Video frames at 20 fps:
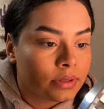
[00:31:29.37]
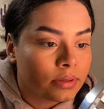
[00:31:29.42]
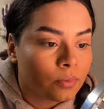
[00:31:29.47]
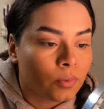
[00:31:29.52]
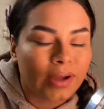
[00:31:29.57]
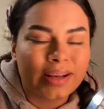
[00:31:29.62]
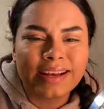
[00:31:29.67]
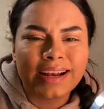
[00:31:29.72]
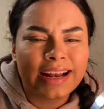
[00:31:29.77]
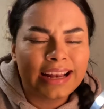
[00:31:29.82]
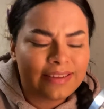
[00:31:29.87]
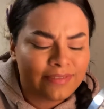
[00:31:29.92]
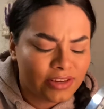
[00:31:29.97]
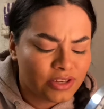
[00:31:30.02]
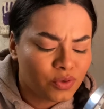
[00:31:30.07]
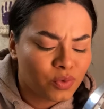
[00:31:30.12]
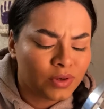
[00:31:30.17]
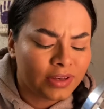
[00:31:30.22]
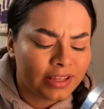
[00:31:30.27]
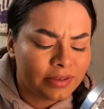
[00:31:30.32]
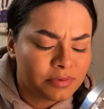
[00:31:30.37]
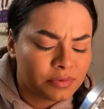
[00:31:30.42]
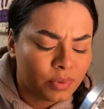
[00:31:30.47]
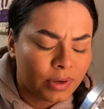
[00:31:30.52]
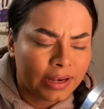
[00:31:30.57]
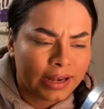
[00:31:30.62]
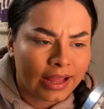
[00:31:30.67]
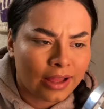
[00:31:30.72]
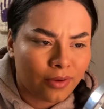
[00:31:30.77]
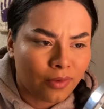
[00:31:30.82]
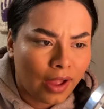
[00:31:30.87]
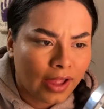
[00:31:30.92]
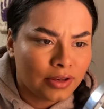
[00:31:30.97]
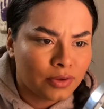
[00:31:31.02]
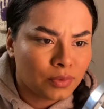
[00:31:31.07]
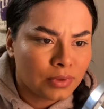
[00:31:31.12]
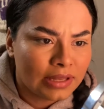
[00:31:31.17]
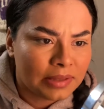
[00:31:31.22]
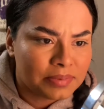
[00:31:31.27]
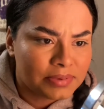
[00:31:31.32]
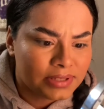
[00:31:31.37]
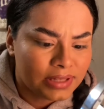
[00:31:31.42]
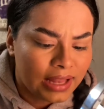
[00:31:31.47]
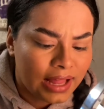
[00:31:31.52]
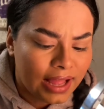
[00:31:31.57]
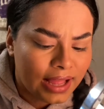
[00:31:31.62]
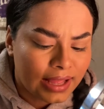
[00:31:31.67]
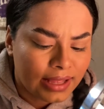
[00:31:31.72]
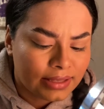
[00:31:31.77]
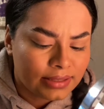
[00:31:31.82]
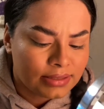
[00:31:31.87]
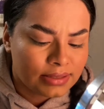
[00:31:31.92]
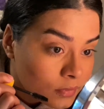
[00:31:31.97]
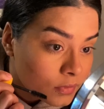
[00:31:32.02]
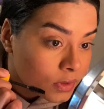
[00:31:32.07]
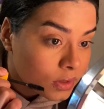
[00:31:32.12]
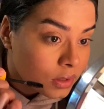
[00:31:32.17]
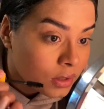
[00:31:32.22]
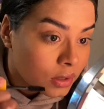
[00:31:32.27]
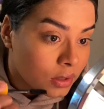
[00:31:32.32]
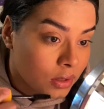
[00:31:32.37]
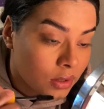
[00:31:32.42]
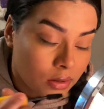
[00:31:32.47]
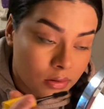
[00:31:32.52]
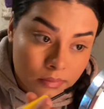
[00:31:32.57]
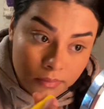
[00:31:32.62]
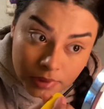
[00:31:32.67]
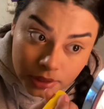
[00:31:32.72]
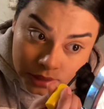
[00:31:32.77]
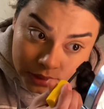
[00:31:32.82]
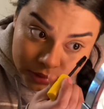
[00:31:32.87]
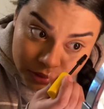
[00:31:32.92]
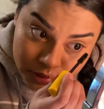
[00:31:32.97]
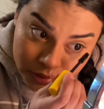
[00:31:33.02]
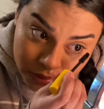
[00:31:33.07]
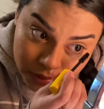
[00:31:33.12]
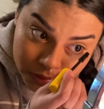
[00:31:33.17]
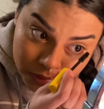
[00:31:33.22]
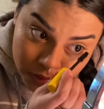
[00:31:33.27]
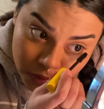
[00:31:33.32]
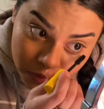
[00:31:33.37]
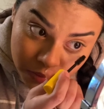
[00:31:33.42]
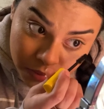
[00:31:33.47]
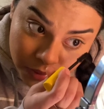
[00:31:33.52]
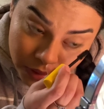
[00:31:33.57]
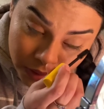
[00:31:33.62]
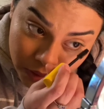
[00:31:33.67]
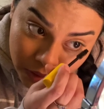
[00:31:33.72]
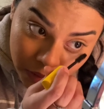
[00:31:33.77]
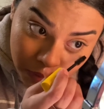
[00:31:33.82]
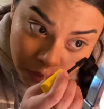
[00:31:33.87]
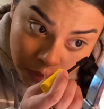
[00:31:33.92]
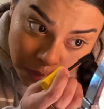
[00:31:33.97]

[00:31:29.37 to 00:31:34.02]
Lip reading: why did I even do lips right now? I do lips last. Oh, my lashes are so pretty.